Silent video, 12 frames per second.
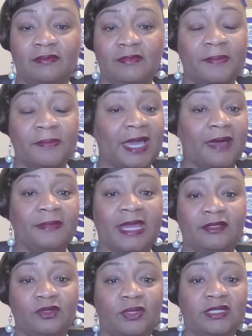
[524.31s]
I'm not
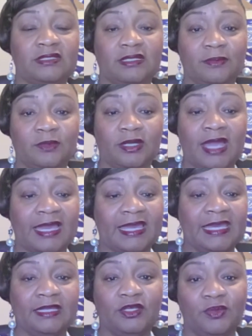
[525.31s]
doing this anymore. I
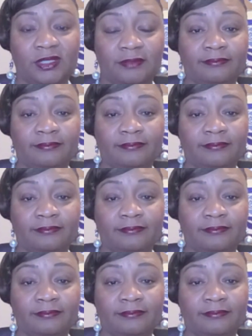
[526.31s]
can't do it.